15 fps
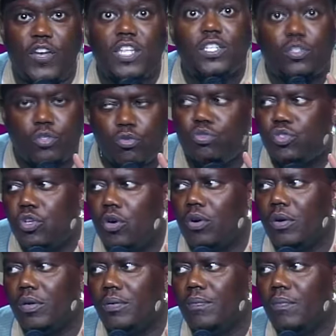It's a true
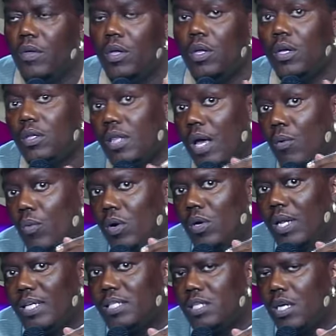story. They wheeled
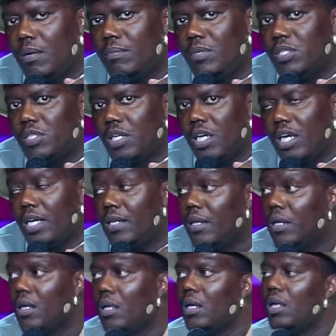that son bitch in,
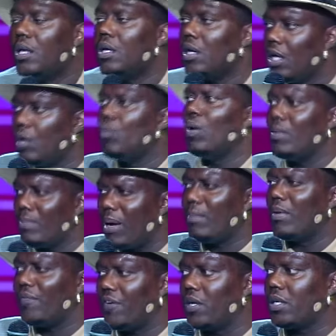and it wasn't my
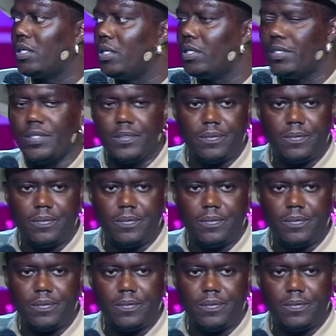motherfucking cousin.